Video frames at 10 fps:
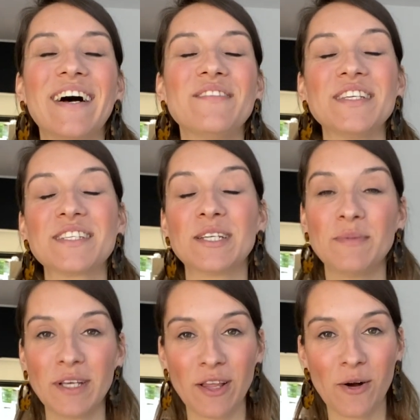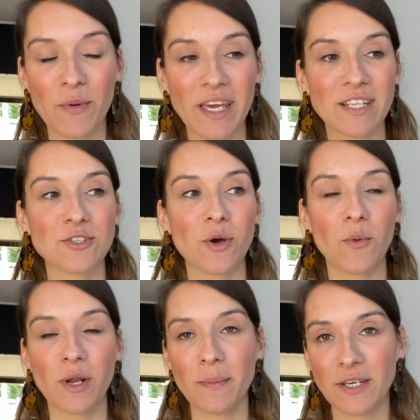um, it's gonna be a long weekend, so I
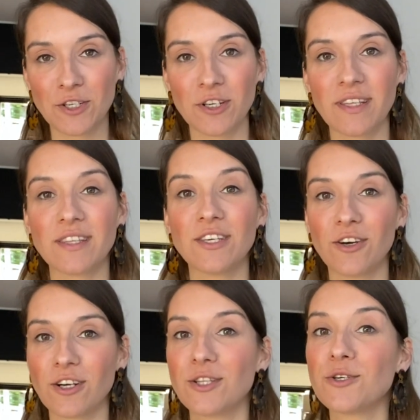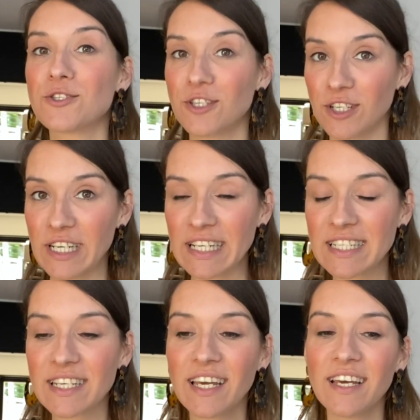want to make sure that the yard looks good
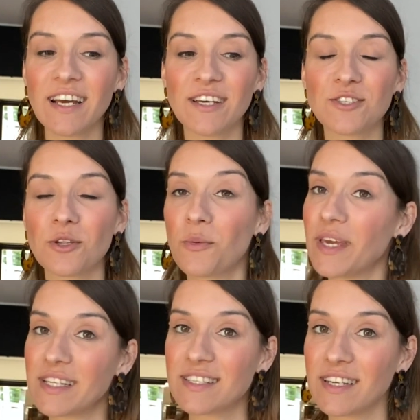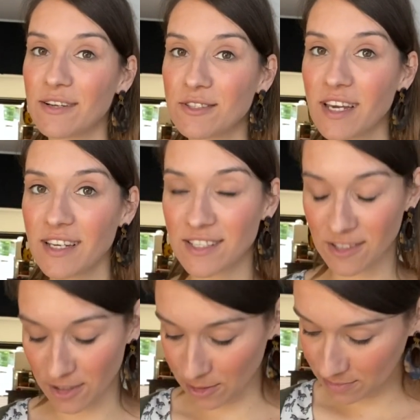uh, so that we can sit outside.
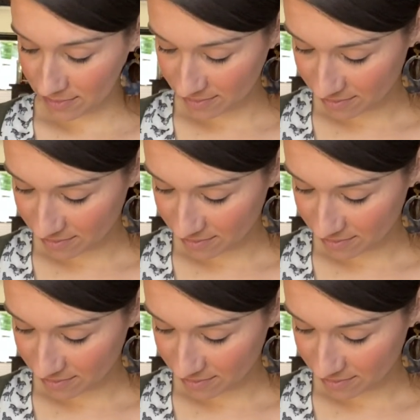So